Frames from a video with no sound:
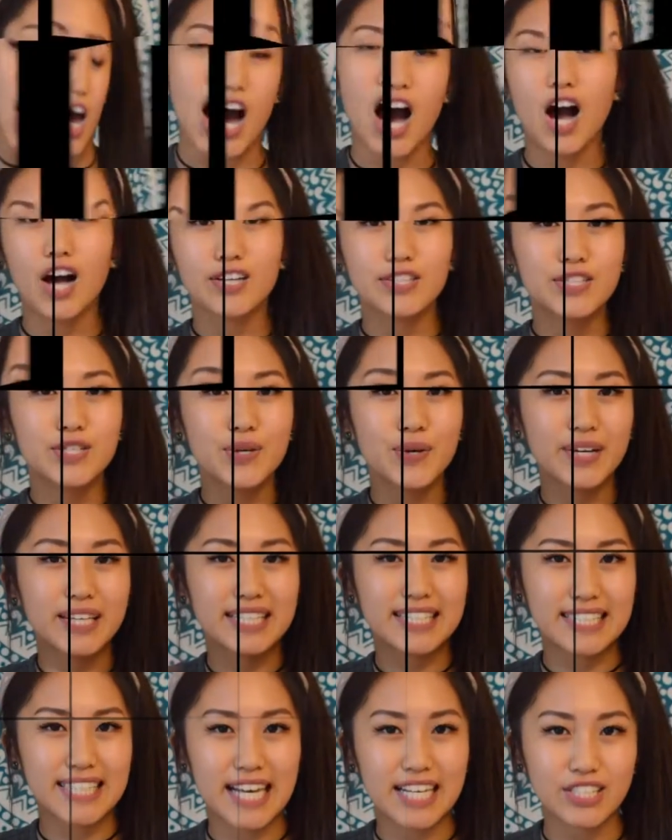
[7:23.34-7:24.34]
On to
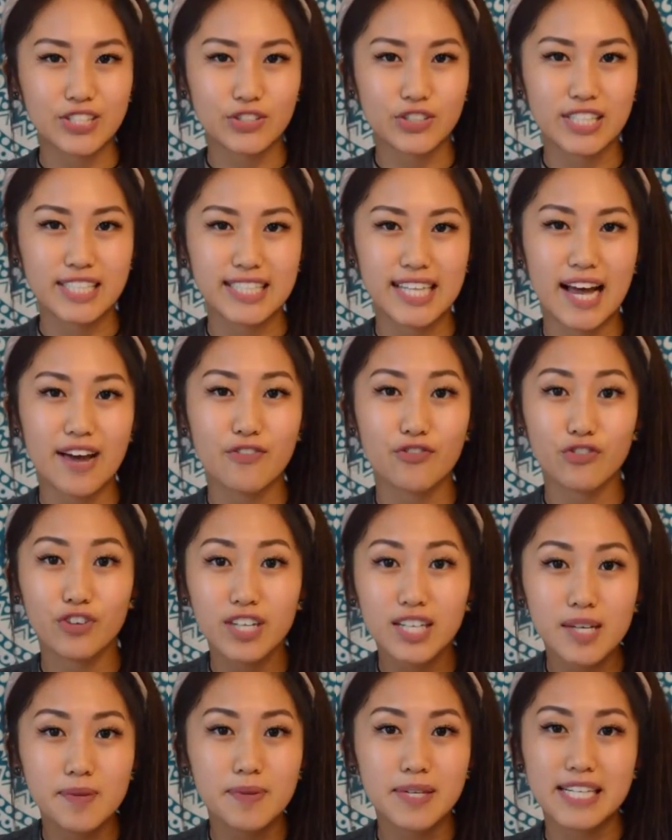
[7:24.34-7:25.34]
accessories. I've
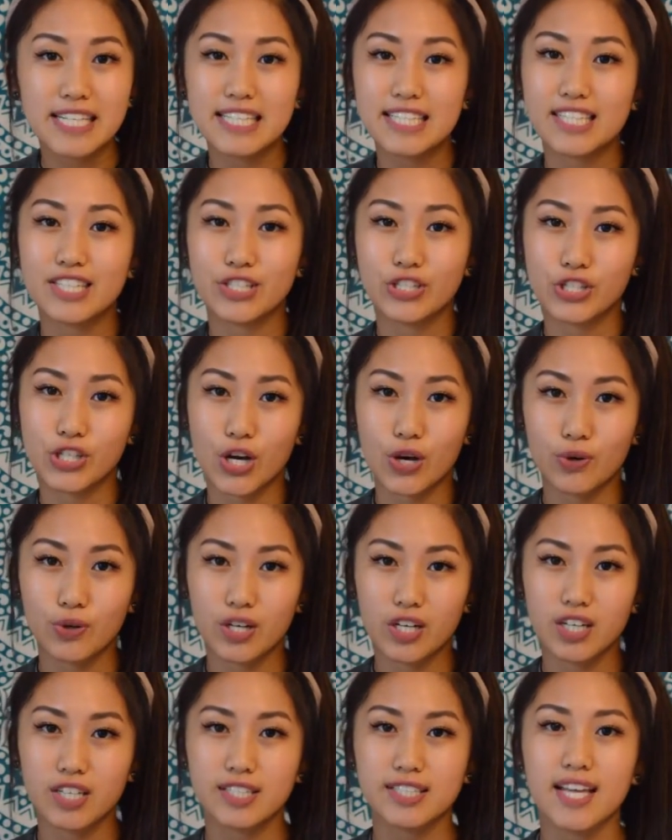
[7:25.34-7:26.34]
really been into
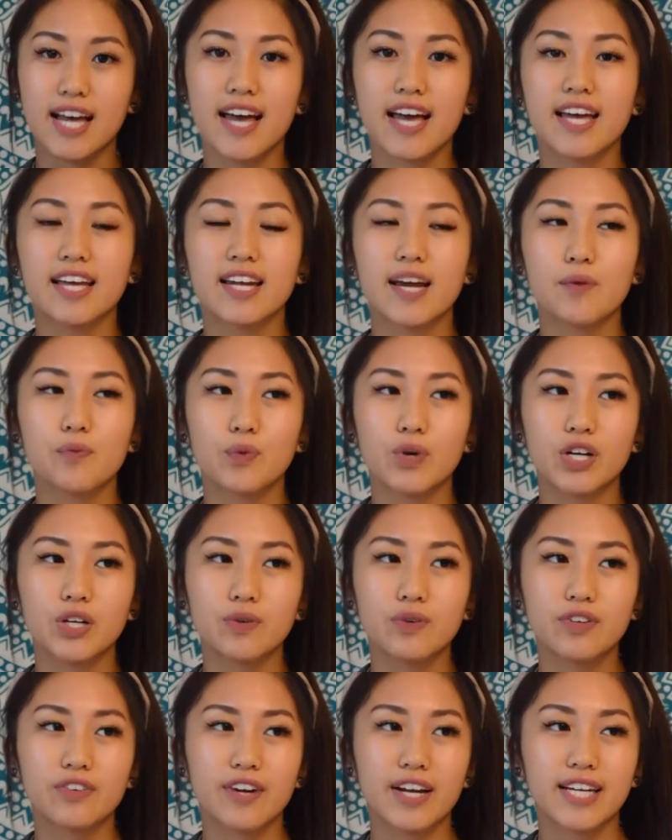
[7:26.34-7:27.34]
chokers, and I'm
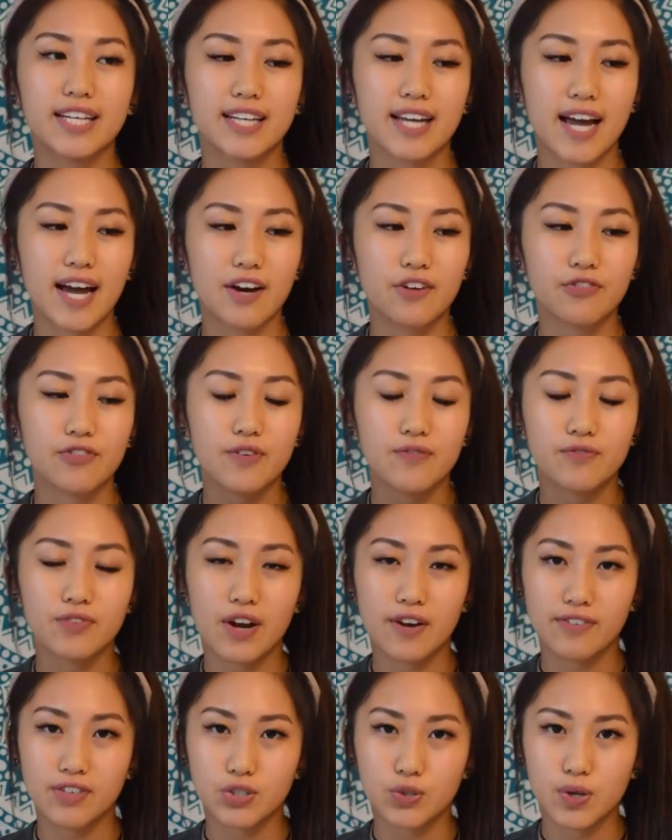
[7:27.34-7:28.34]
wearing one right now from
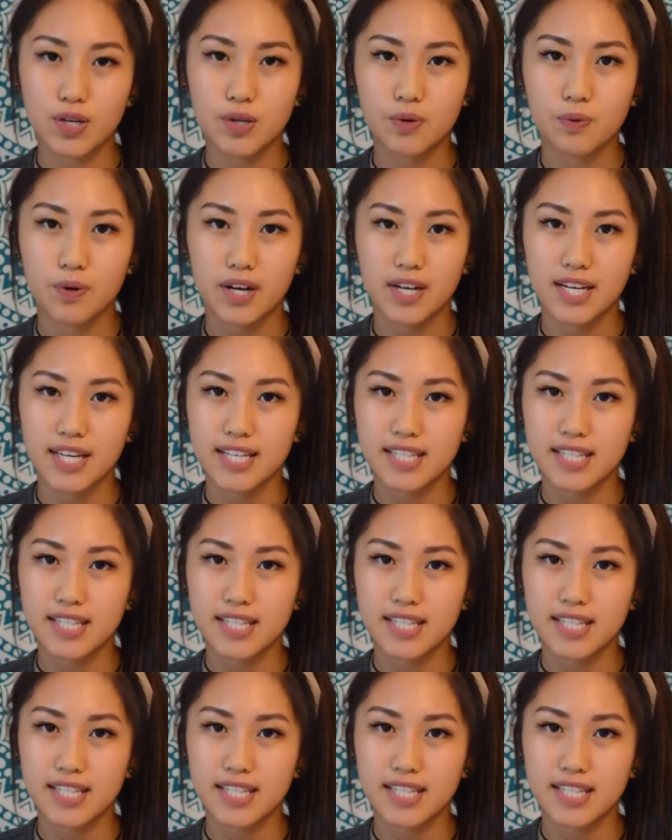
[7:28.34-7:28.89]
Forever 21.